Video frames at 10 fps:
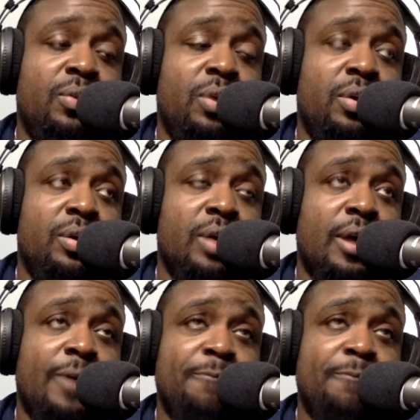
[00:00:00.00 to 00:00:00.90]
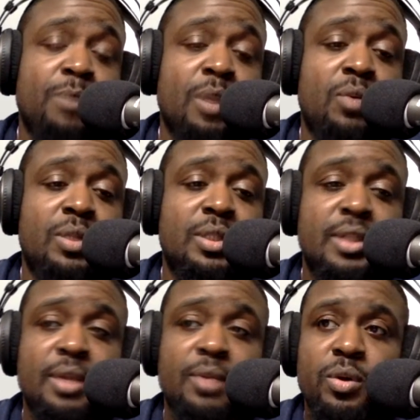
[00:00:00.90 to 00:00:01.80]
what's his
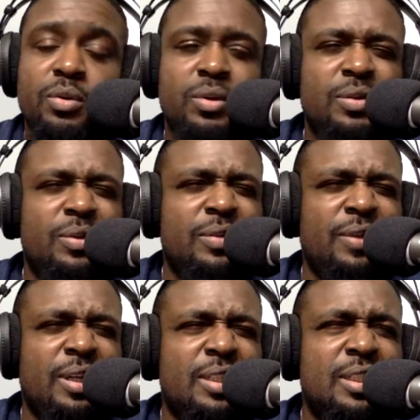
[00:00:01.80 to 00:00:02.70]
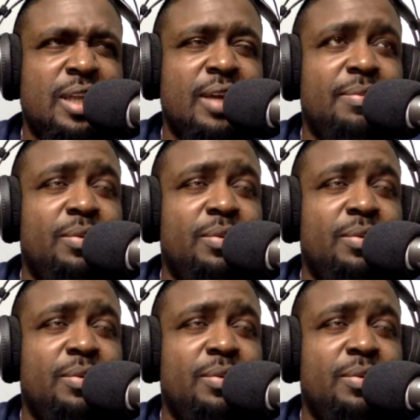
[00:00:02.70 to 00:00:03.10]
name? What the fuck is his name?